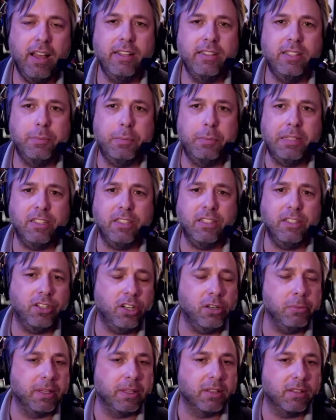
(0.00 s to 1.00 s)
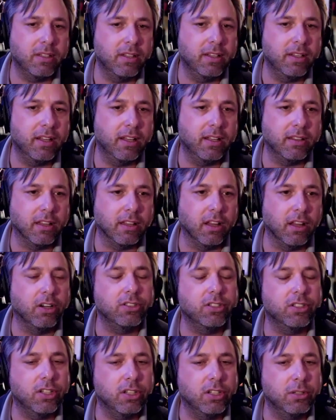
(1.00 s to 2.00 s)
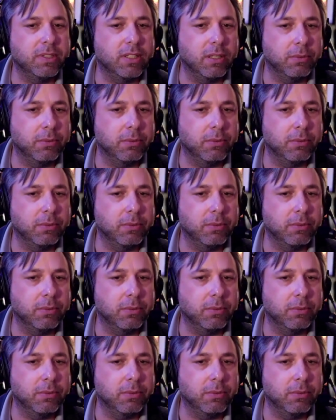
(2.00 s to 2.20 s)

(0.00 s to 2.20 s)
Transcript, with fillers: depends on the tournament. The uh, the larger tournaments,